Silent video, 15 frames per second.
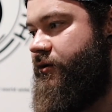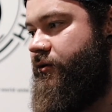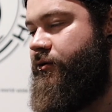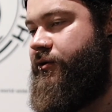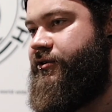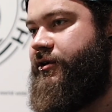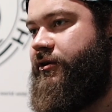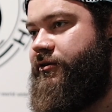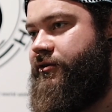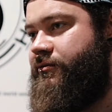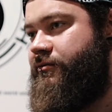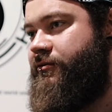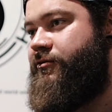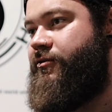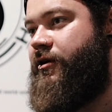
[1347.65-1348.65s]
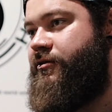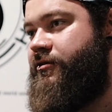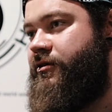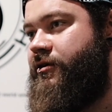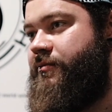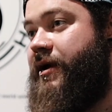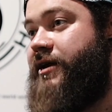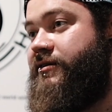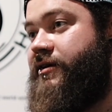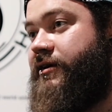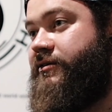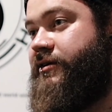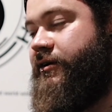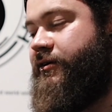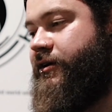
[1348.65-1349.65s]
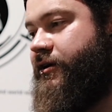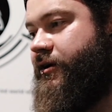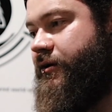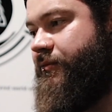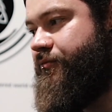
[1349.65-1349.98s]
always still trying to maintain technique.